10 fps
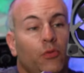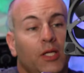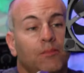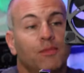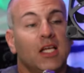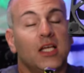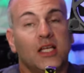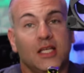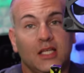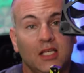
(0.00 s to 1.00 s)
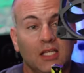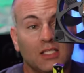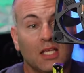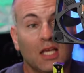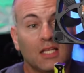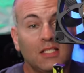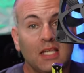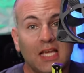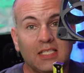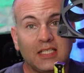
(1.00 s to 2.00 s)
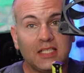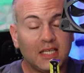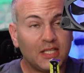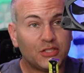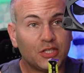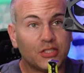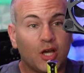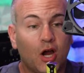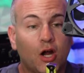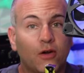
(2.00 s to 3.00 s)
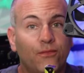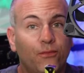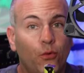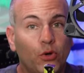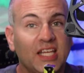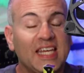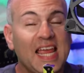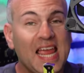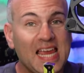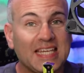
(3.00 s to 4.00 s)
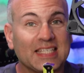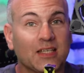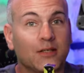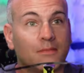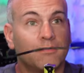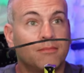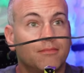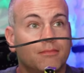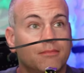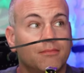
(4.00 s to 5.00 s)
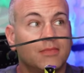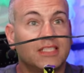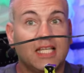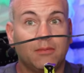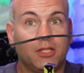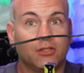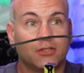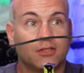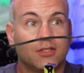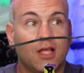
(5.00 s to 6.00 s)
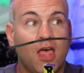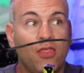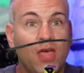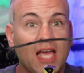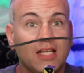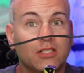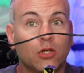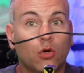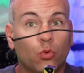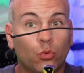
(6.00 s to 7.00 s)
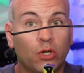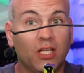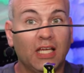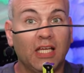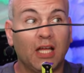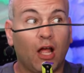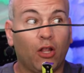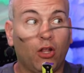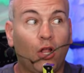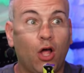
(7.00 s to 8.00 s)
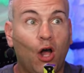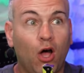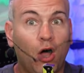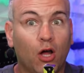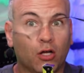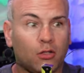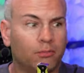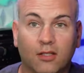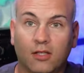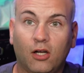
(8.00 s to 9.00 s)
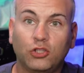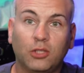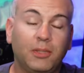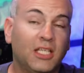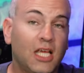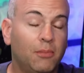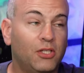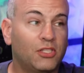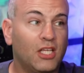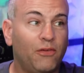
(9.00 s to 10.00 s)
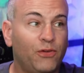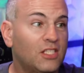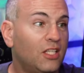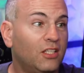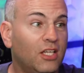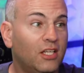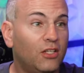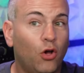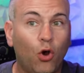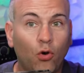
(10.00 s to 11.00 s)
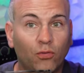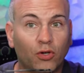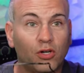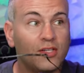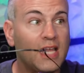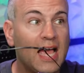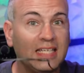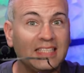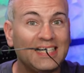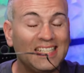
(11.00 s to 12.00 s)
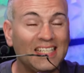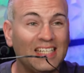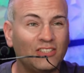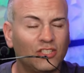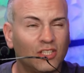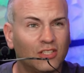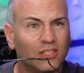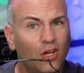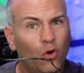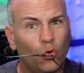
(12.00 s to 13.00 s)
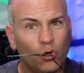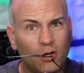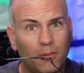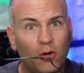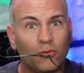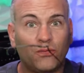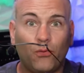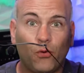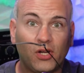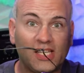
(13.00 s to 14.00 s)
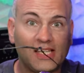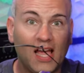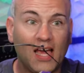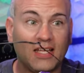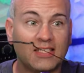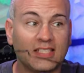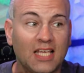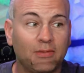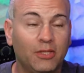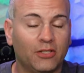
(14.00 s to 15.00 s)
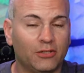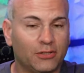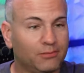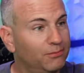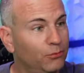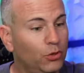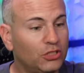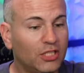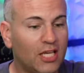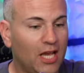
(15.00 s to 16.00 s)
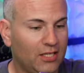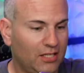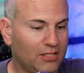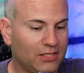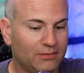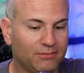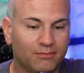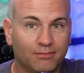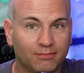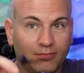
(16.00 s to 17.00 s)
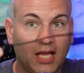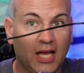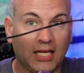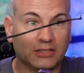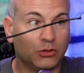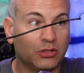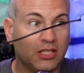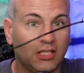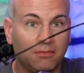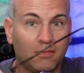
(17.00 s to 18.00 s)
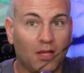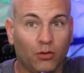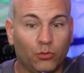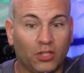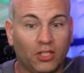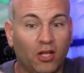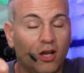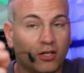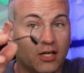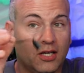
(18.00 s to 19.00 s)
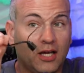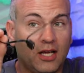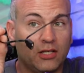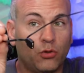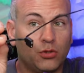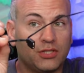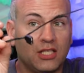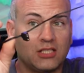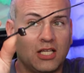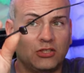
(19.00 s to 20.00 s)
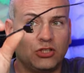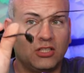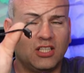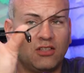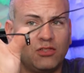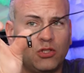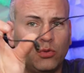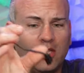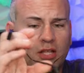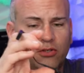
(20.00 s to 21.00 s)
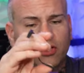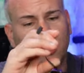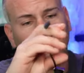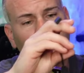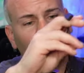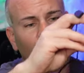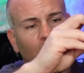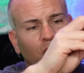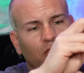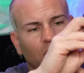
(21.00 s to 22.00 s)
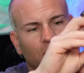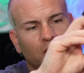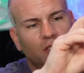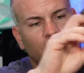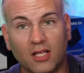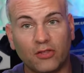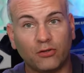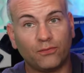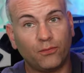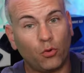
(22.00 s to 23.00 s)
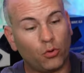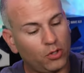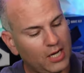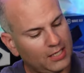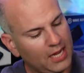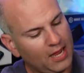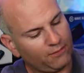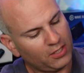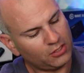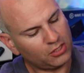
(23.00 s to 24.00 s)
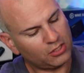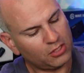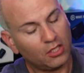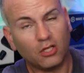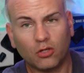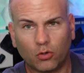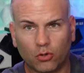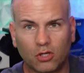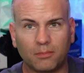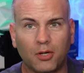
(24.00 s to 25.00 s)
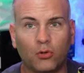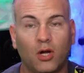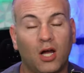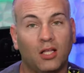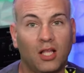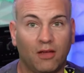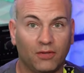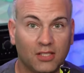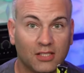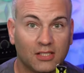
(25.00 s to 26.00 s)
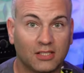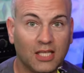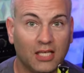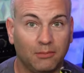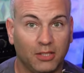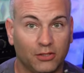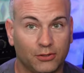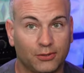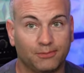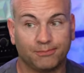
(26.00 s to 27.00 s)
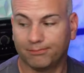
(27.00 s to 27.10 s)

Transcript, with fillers: way, is 19 inches or 48 centimeters. That is really long. The RGB cable itself is a little over 19 inches or about 49 centimeters, which again is, as you see, really long. And of course the extension gives you another couple of inches, another 4.5 inches or about 11 centimeters.